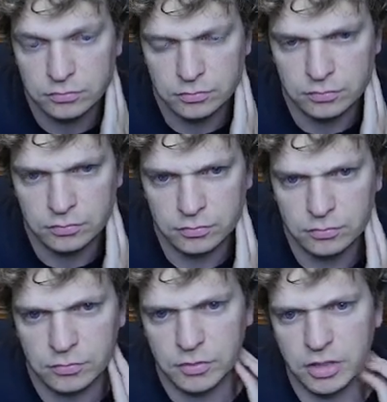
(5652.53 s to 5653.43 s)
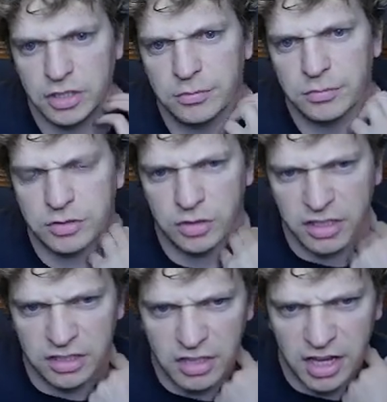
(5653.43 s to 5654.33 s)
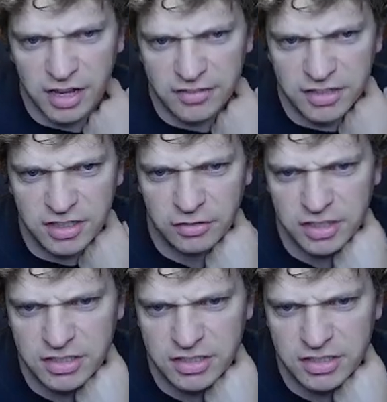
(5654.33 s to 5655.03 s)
Yeah, so I have to kill this.